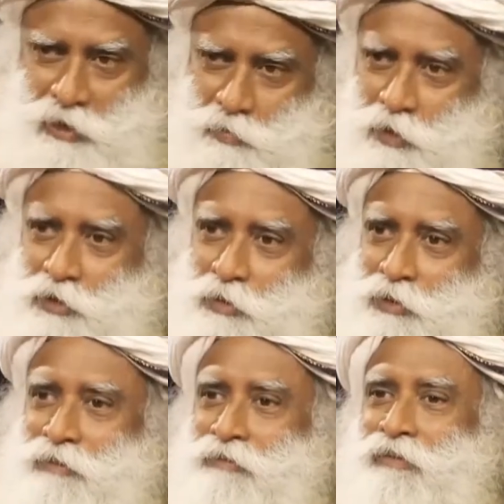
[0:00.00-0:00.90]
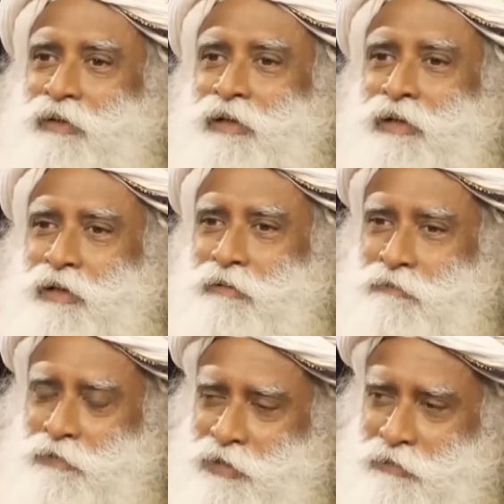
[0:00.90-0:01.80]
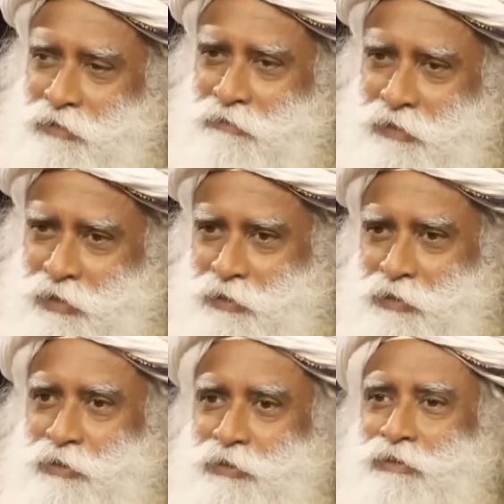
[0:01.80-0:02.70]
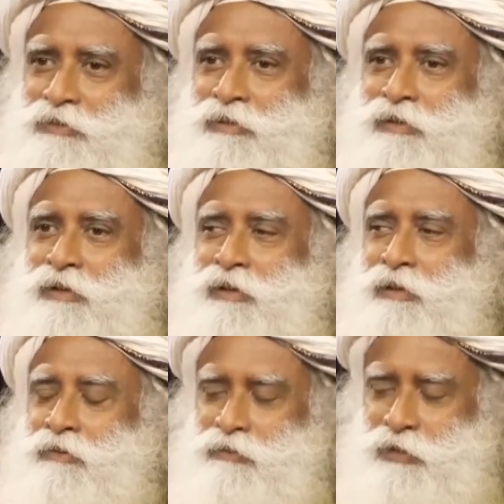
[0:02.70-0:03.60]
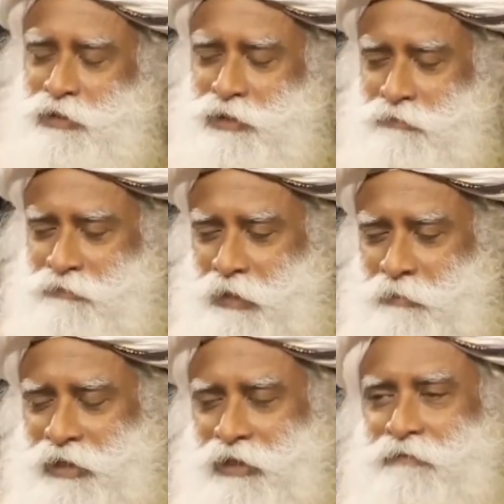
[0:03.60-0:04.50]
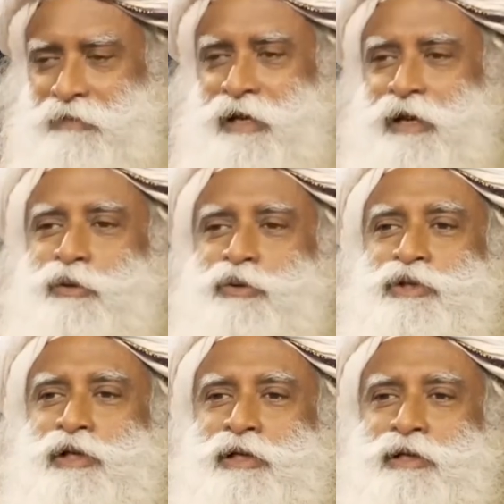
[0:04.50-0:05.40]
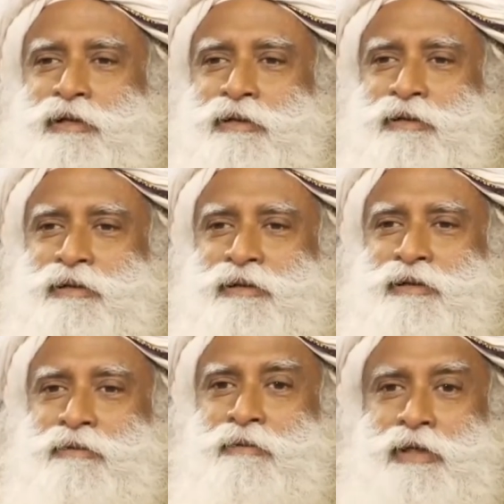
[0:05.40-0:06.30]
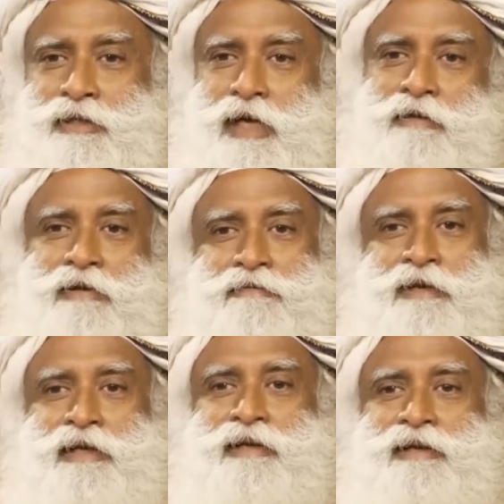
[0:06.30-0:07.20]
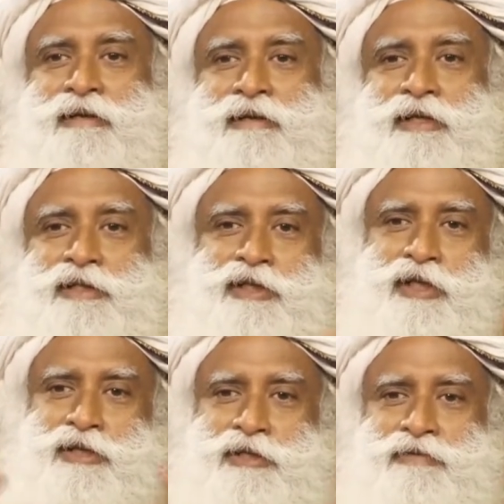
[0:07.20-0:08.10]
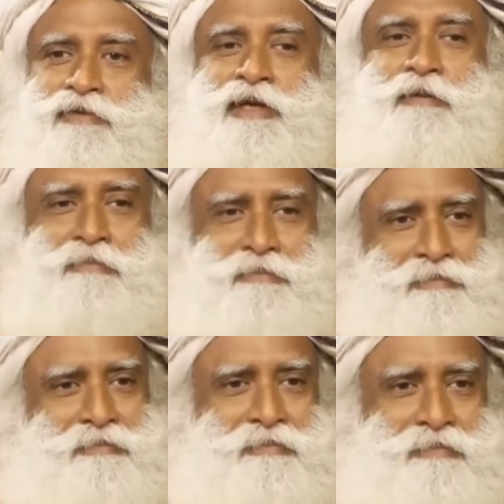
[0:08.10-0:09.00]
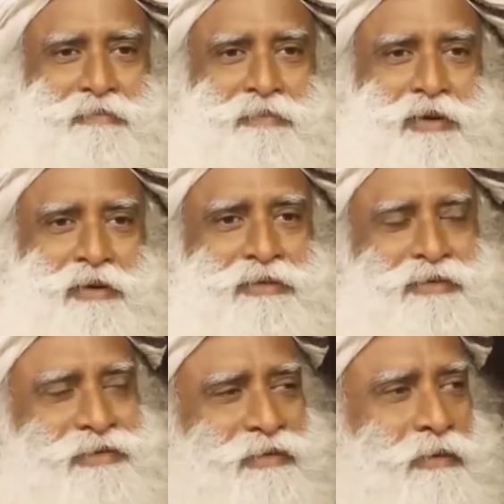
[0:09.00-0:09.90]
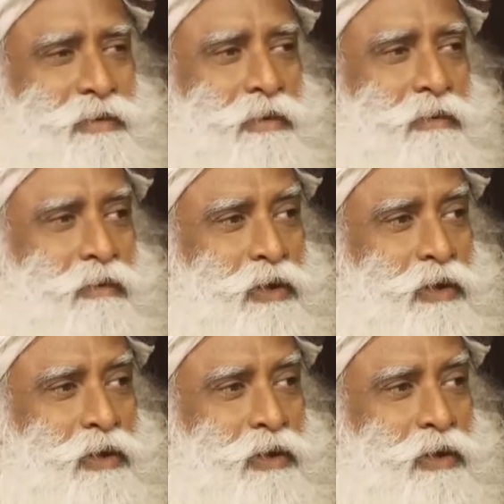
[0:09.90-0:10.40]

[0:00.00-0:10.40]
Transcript: possible. Whichever way you do, within the family if there are two children, one child will feel there's injustice for him. Because when you